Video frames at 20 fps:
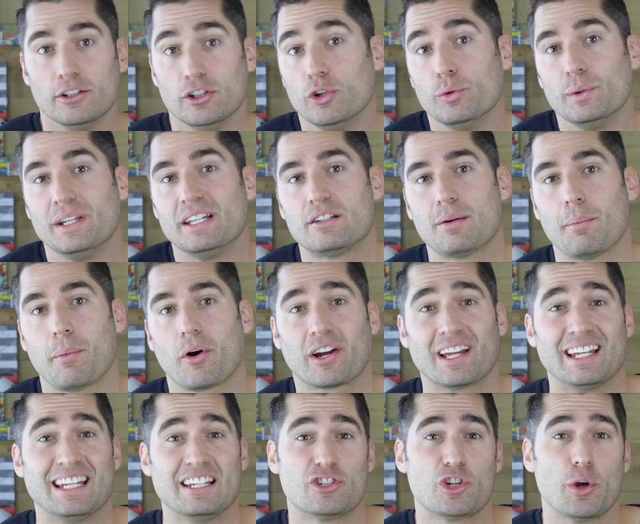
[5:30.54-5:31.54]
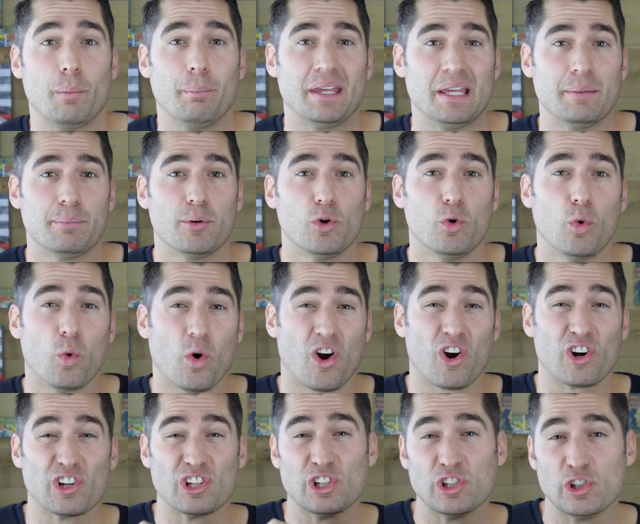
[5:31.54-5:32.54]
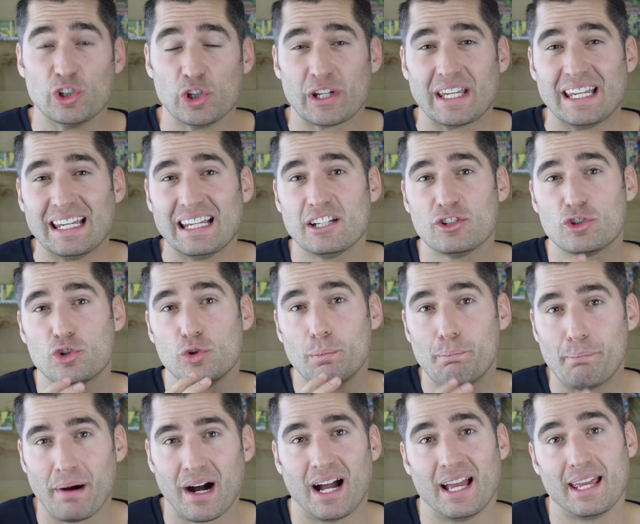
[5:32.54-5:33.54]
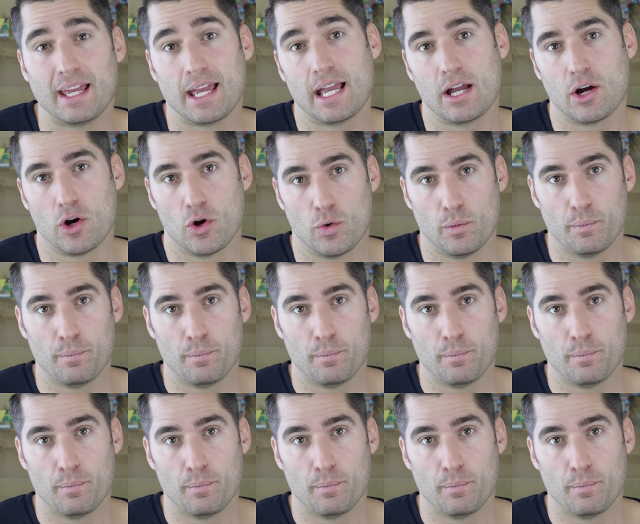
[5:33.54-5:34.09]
You need to market it to people who are looking to buy a home.